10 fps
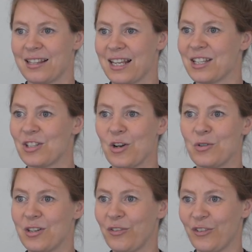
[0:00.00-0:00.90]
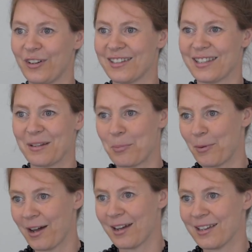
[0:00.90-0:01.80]
there's no difference in
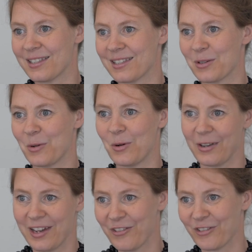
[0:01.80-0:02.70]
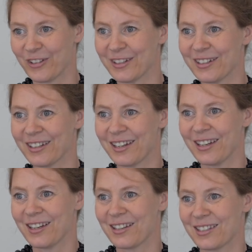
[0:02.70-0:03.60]
price or in effort.
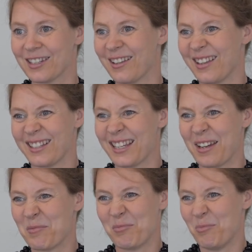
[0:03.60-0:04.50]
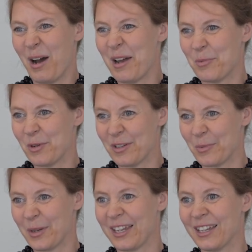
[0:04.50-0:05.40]
So they say, why wouldn't
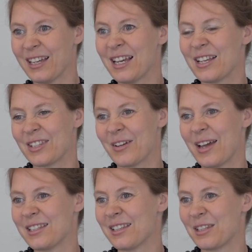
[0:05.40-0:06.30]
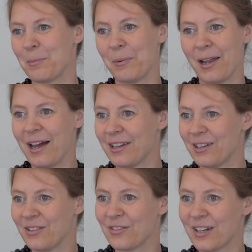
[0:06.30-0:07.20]
we? So as a supplier,
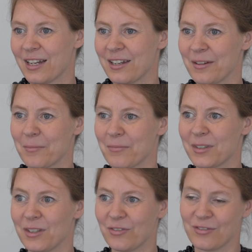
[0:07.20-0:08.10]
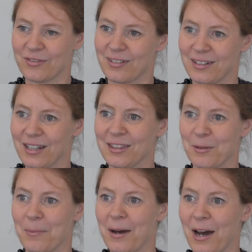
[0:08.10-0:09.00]
you've got
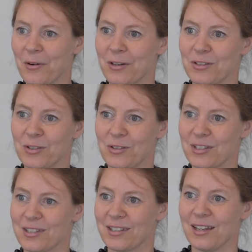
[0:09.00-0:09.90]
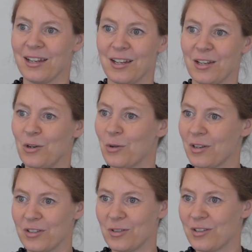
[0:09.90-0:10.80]
the power to just look
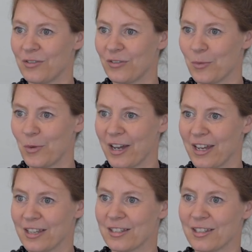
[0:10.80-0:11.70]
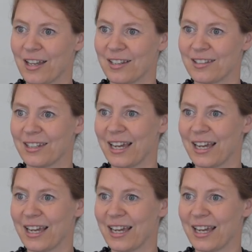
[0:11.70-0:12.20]
into different ways and